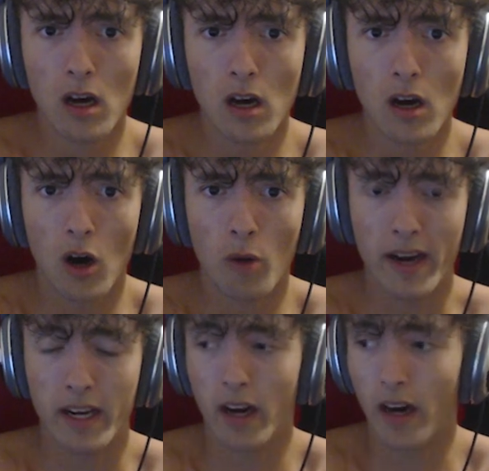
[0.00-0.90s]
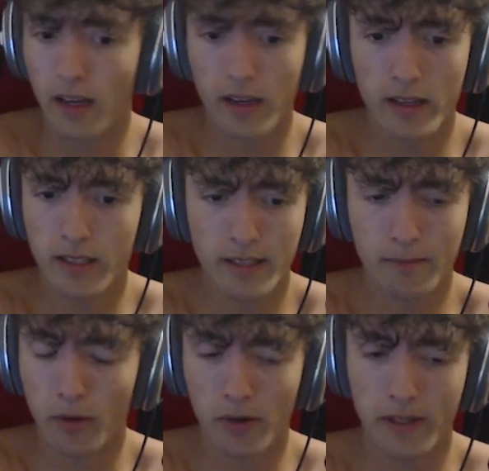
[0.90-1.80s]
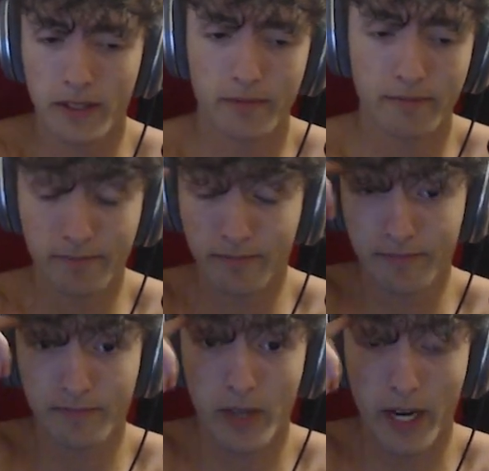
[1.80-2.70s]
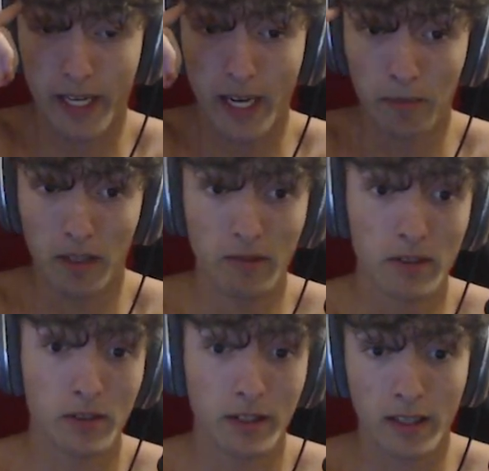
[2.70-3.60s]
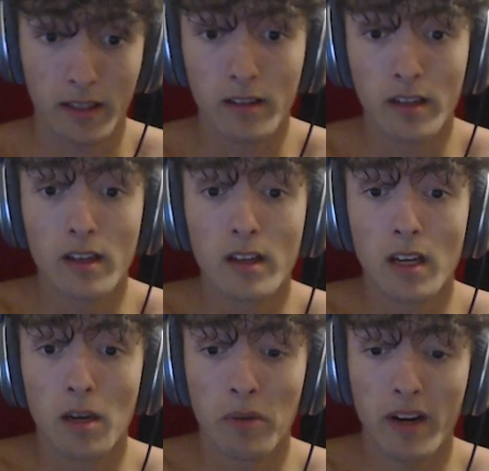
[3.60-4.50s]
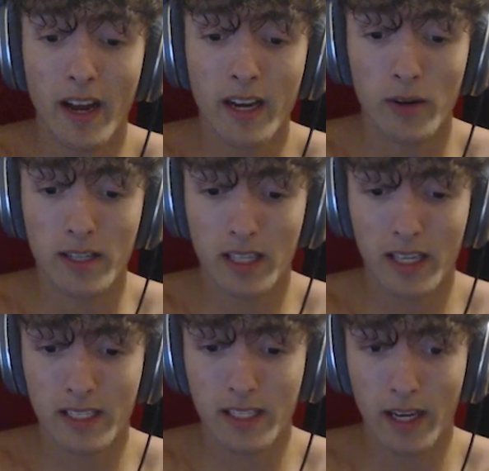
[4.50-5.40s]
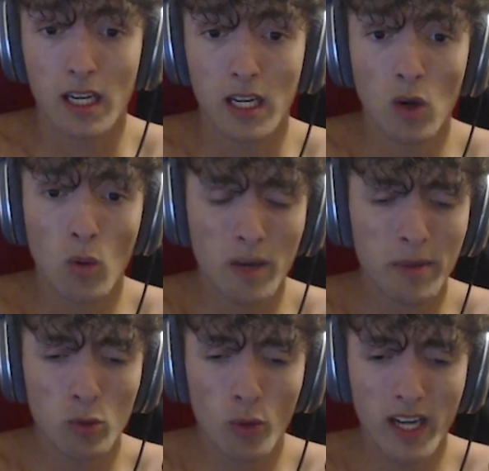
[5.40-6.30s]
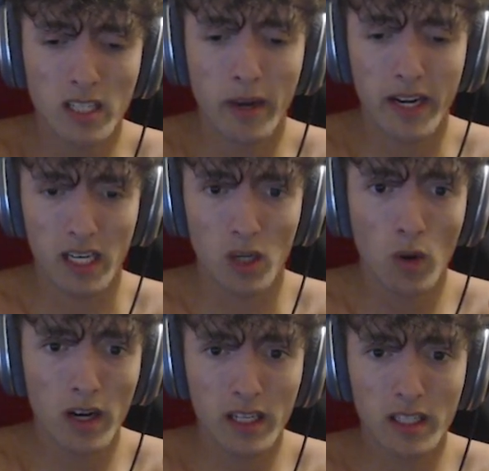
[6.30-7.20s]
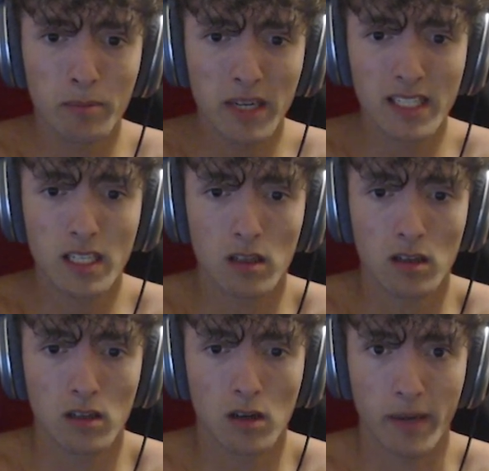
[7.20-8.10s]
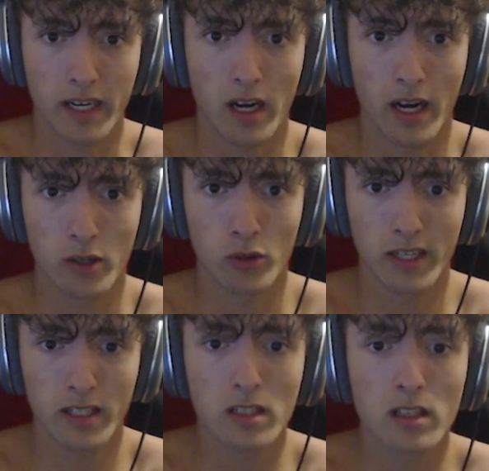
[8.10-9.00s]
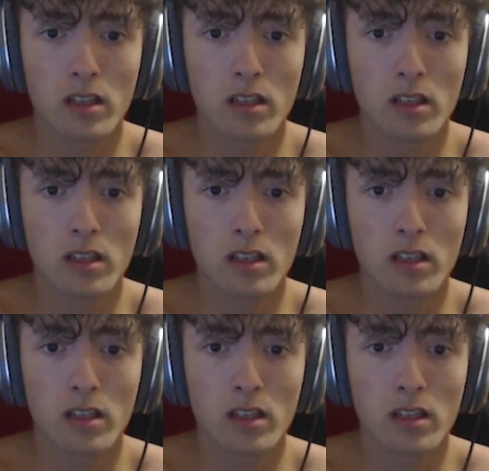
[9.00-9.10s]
Oh my god. You see, boys, I can't believe this right now. But anyways, like I said, you don't want to be rage betting. You want to, because, it, oh my god, greens,